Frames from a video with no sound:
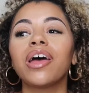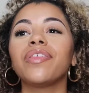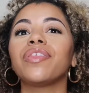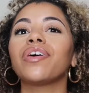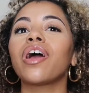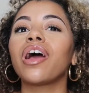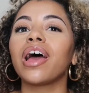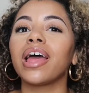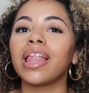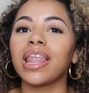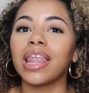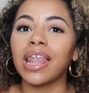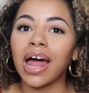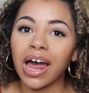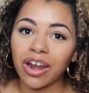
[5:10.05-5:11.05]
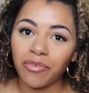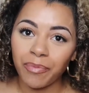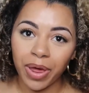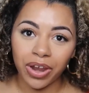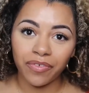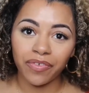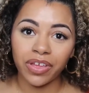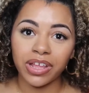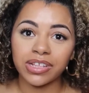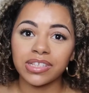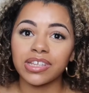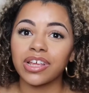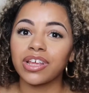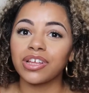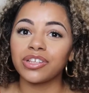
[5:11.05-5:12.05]
There are a lot of benefits
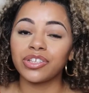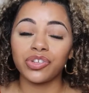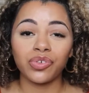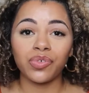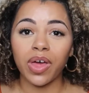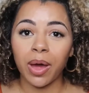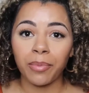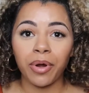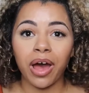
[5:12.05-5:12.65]
to that